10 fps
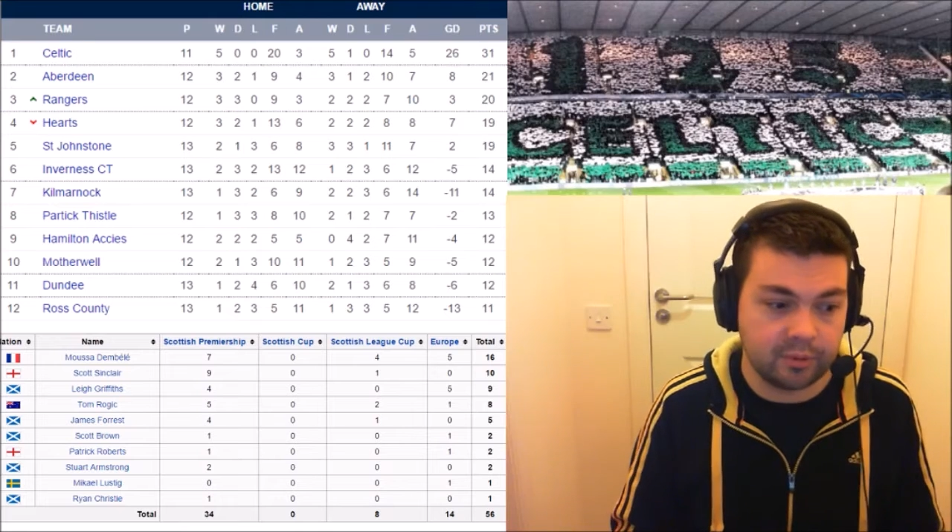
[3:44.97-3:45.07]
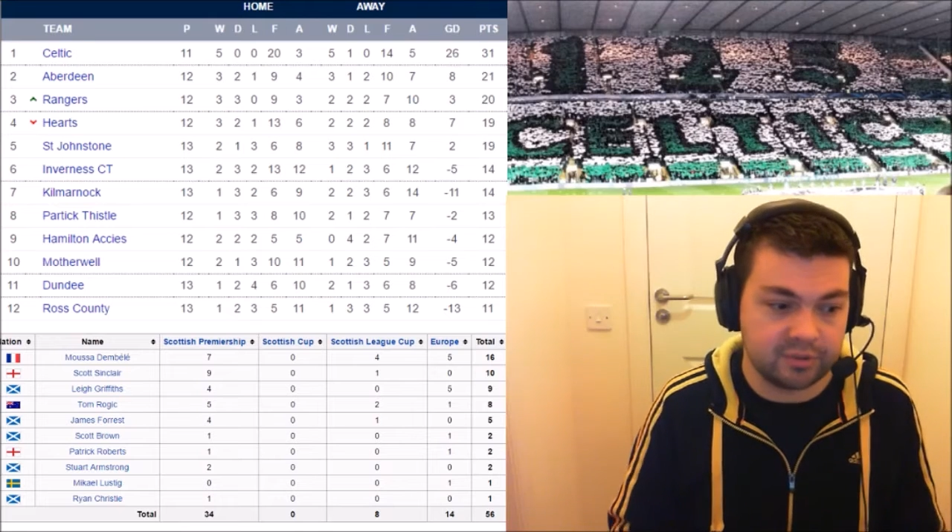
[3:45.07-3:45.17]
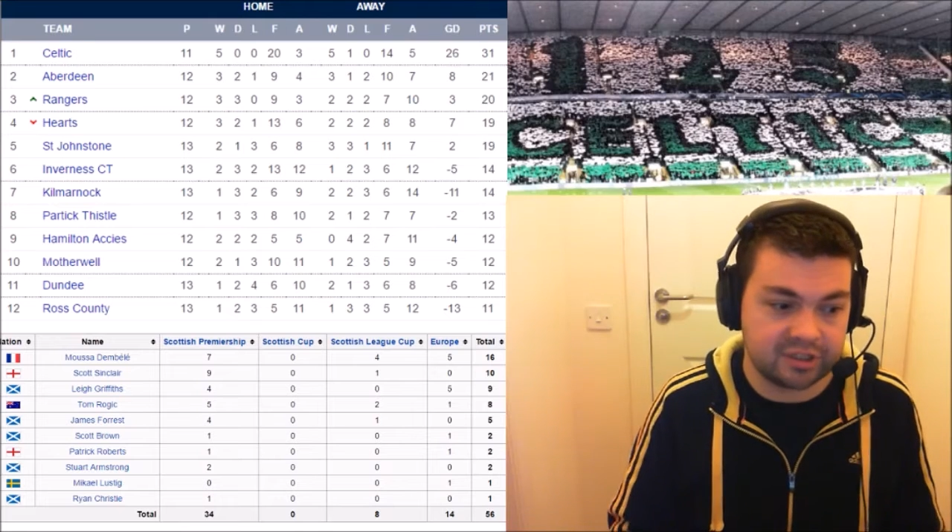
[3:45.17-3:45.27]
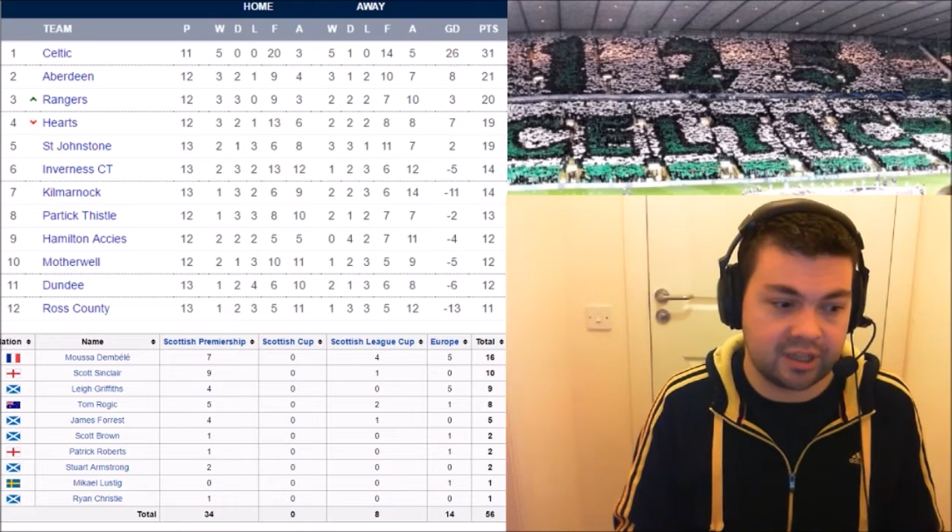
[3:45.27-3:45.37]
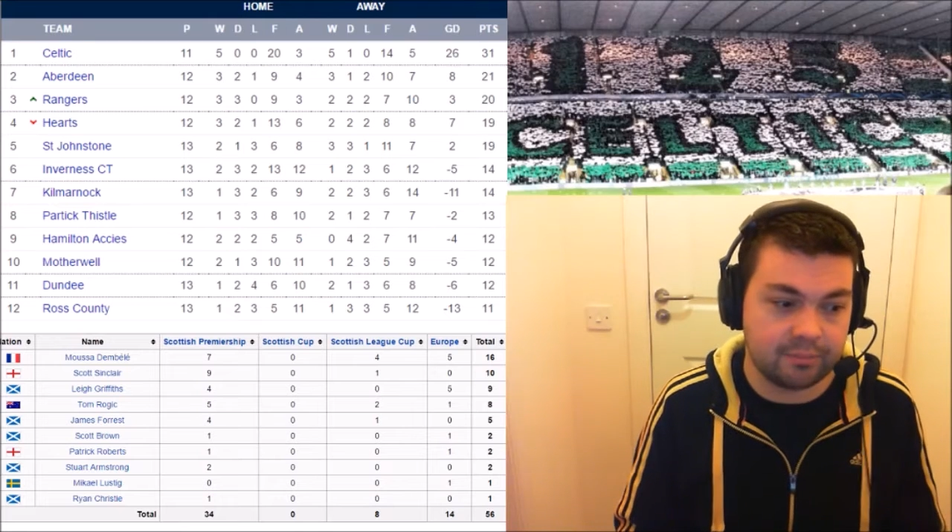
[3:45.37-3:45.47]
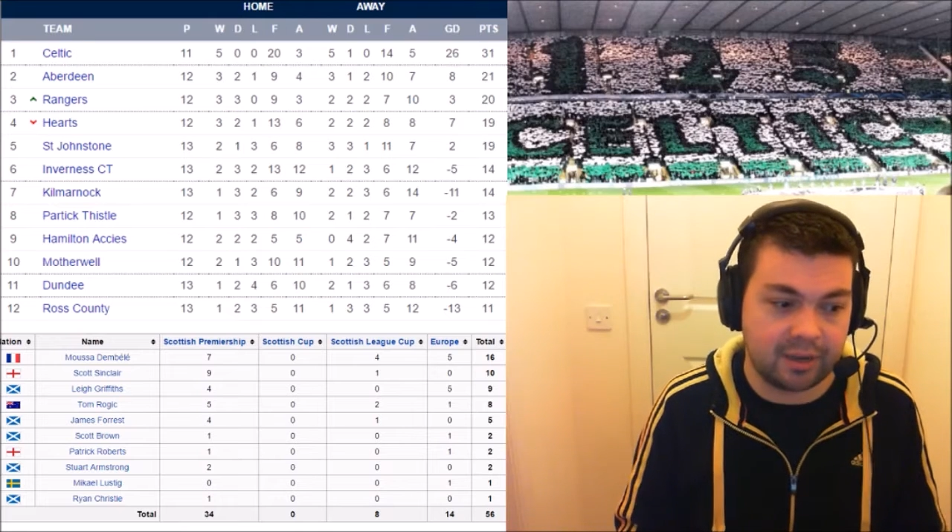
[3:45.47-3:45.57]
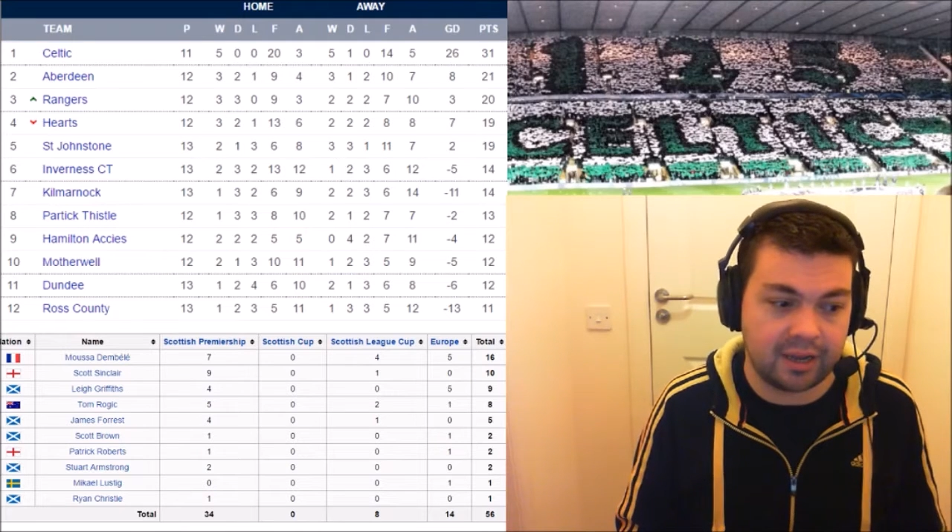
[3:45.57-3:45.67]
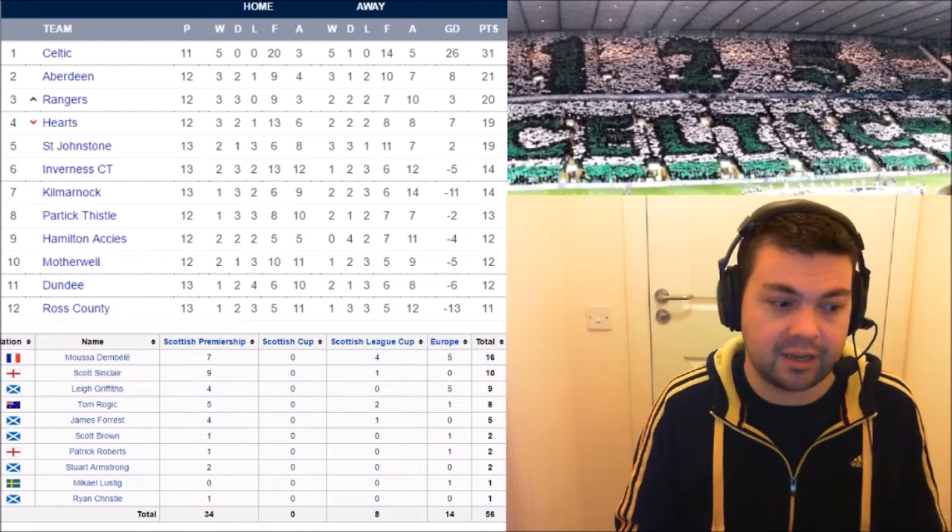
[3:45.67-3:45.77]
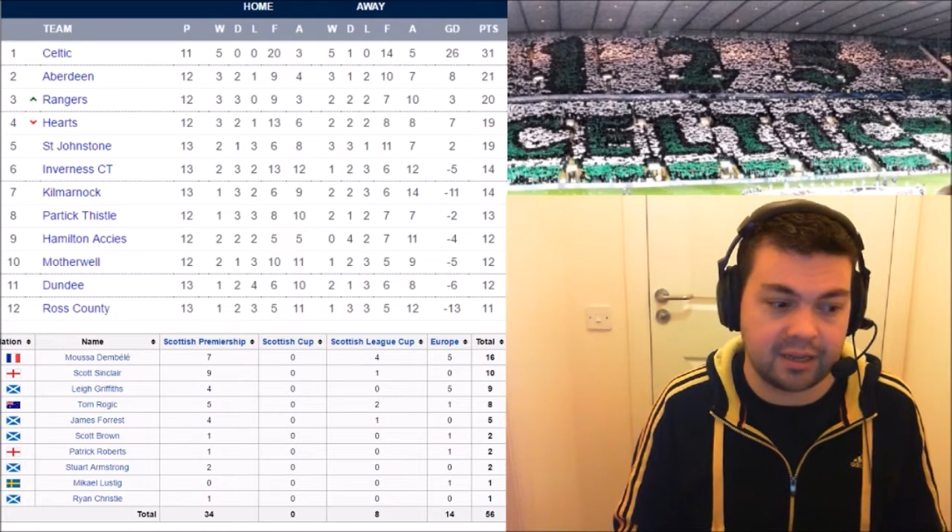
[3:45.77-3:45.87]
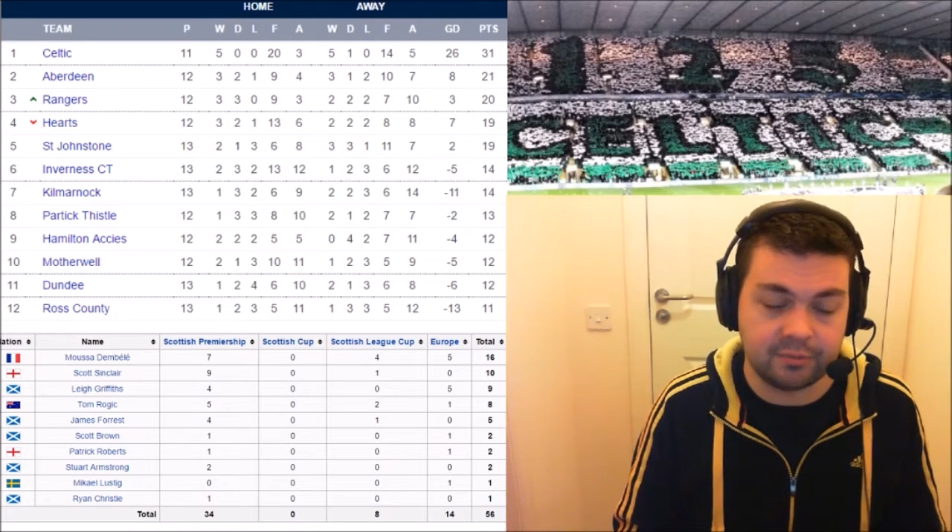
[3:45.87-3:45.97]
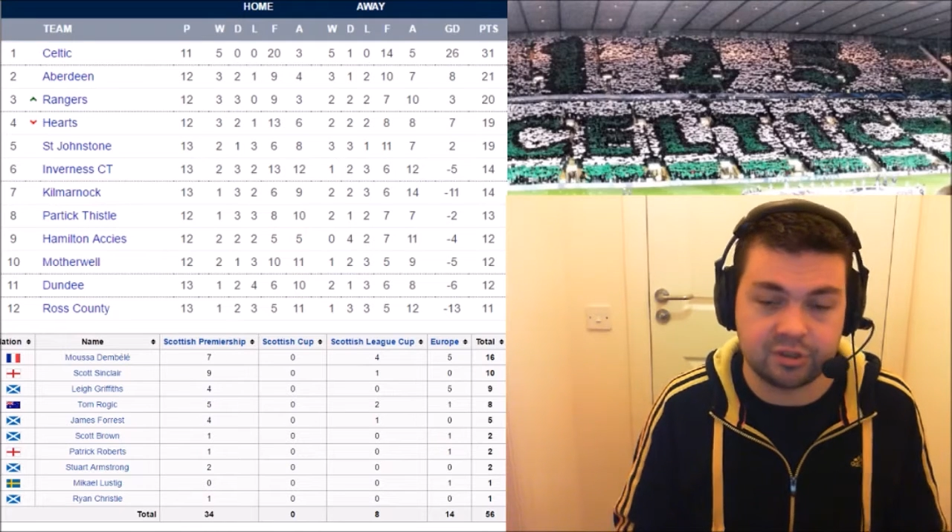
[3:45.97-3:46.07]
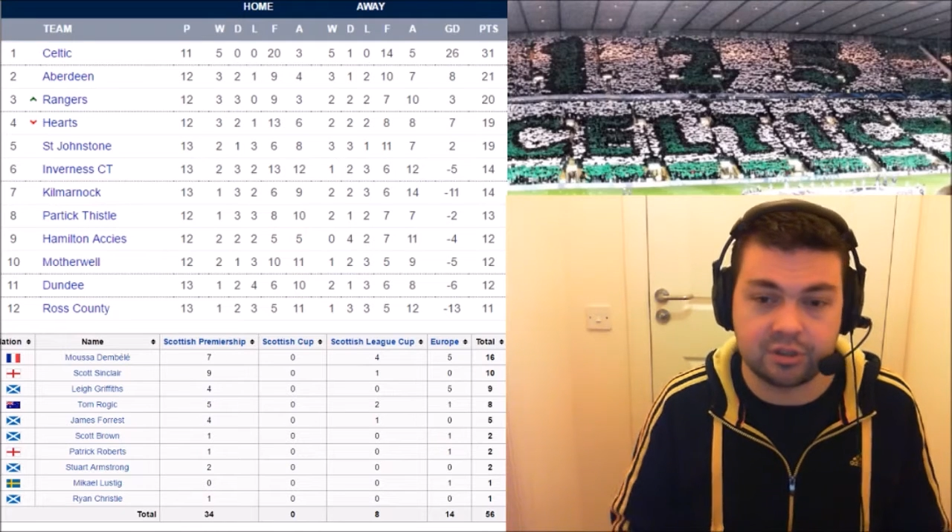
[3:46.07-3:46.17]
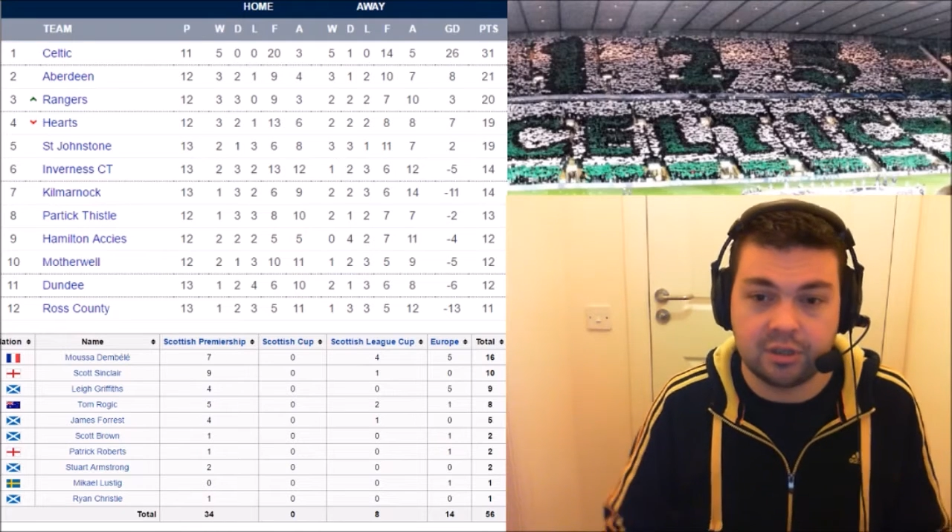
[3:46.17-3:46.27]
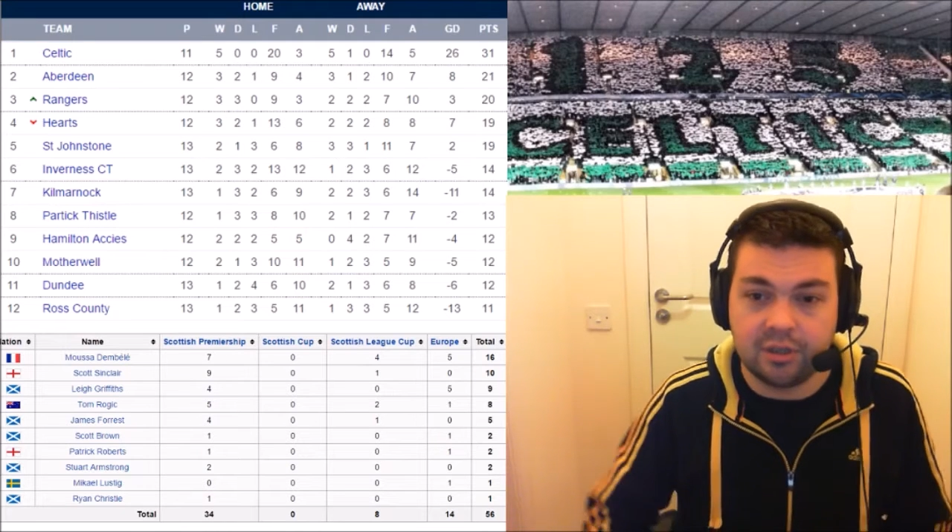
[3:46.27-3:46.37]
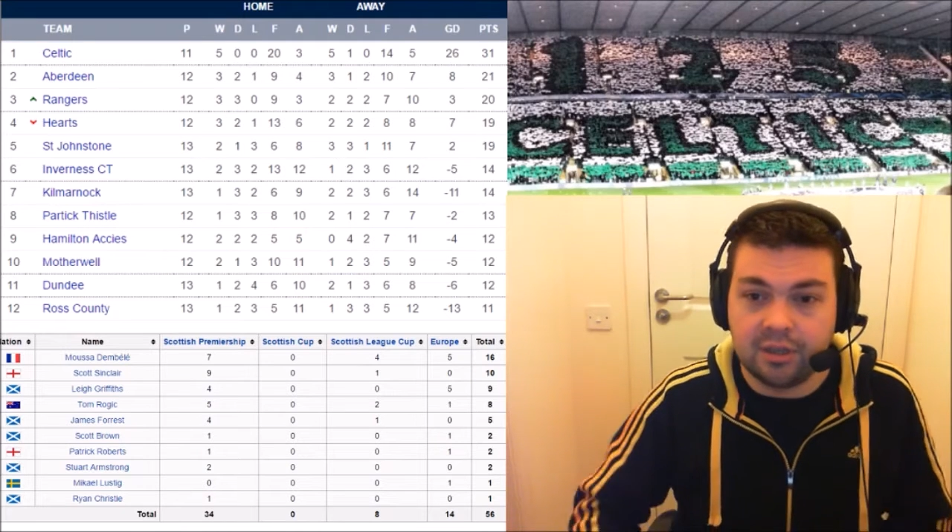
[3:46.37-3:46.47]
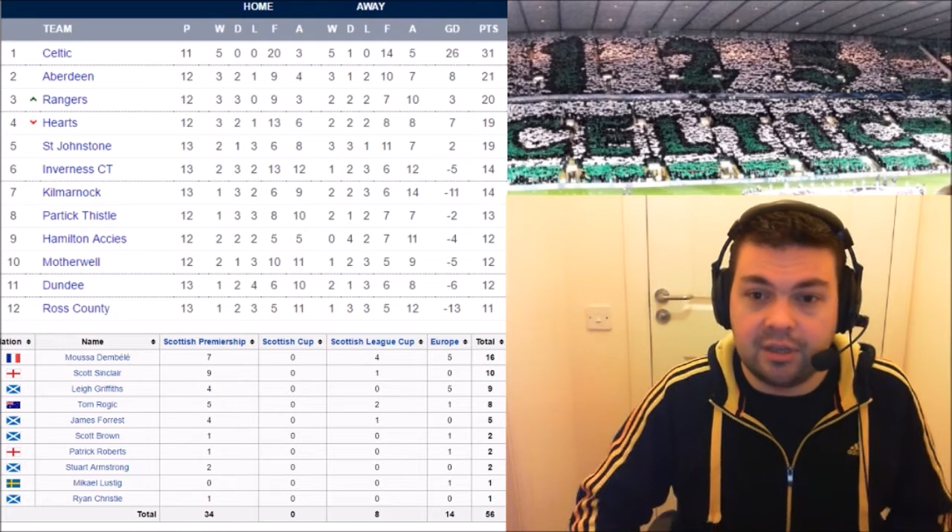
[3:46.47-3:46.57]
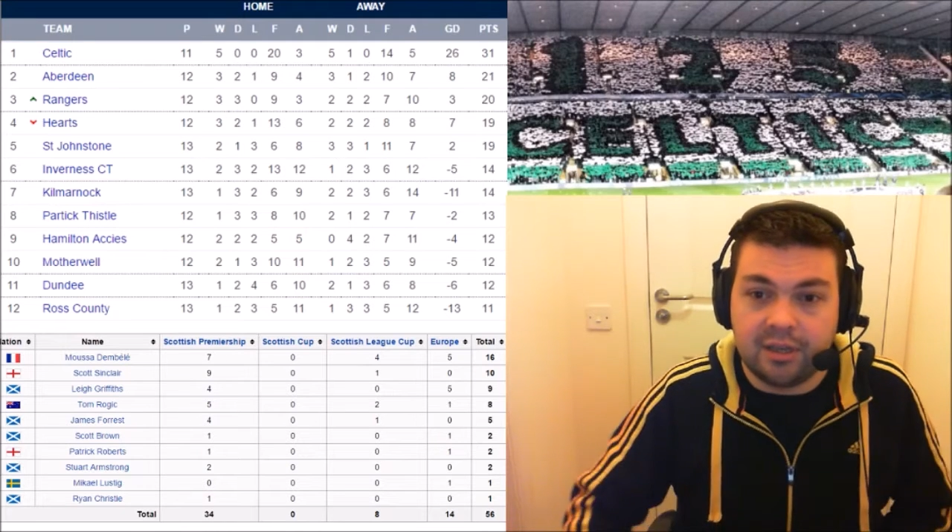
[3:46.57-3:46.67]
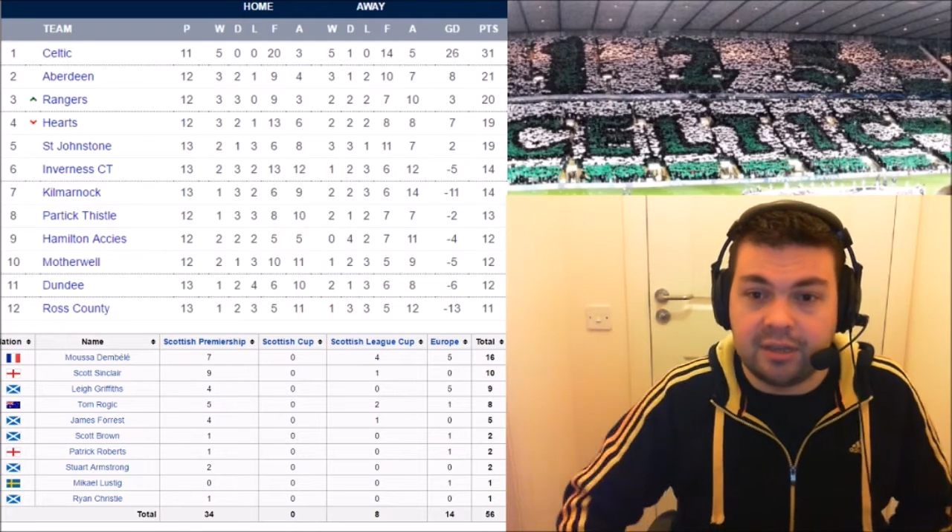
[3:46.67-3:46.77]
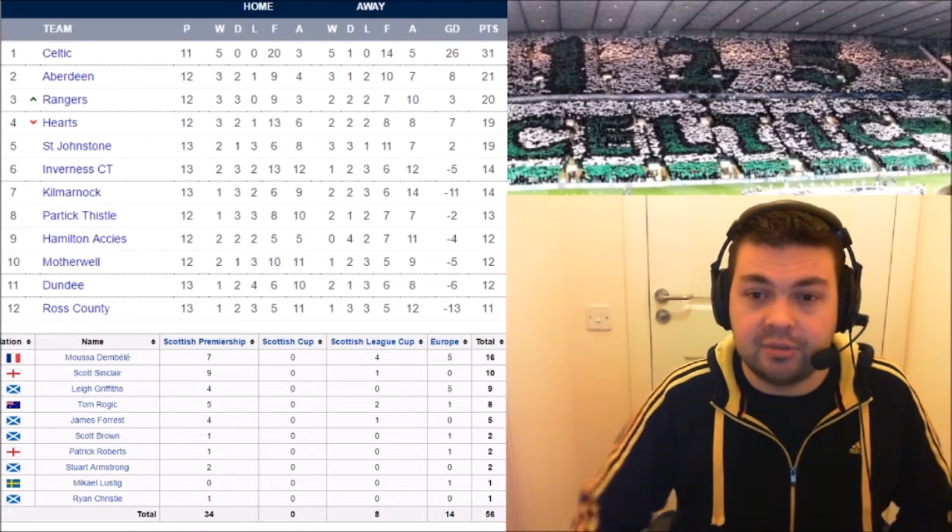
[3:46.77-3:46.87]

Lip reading: He was sitting back and he